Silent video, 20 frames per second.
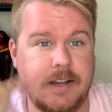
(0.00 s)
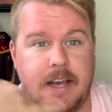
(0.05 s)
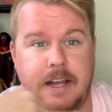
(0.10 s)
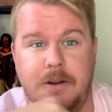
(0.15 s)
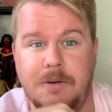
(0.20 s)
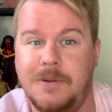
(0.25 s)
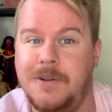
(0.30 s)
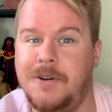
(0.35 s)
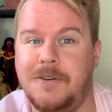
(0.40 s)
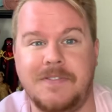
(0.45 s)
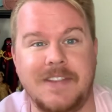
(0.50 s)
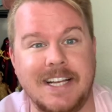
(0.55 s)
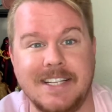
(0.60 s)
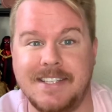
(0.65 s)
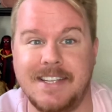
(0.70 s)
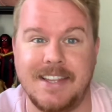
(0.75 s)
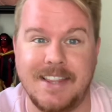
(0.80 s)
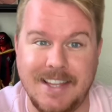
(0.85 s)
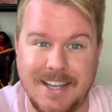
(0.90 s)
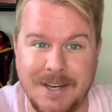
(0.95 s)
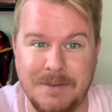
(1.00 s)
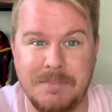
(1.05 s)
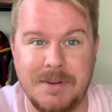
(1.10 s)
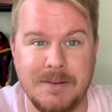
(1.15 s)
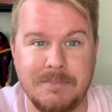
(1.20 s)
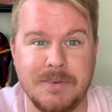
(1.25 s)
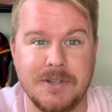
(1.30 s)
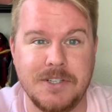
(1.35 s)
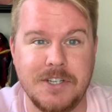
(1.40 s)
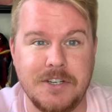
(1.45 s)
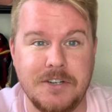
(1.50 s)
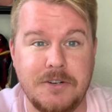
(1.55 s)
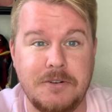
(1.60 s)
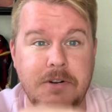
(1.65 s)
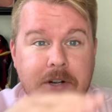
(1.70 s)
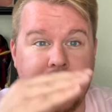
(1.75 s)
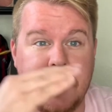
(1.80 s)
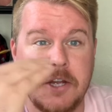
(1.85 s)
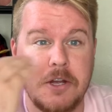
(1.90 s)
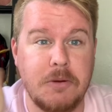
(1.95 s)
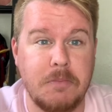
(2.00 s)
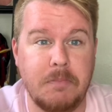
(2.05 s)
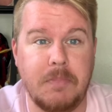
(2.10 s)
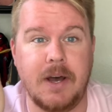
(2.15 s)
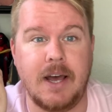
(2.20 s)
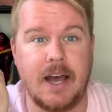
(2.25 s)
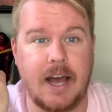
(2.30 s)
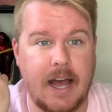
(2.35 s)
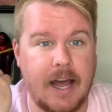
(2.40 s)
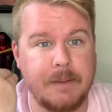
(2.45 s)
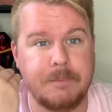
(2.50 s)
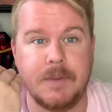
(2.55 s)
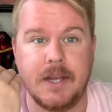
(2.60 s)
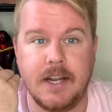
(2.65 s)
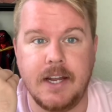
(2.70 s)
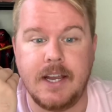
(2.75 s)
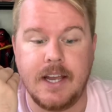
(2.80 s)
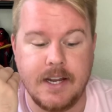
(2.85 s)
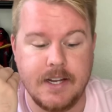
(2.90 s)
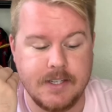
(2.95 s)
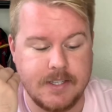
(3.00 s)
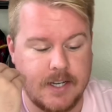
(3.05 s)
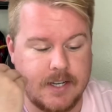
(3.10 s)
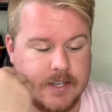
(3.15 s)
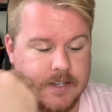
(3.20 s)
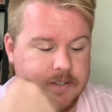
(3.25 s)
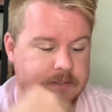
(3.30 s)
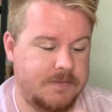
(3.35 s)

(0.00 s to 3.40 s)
don't know if that's a thing people do, but I'm gonna get it done.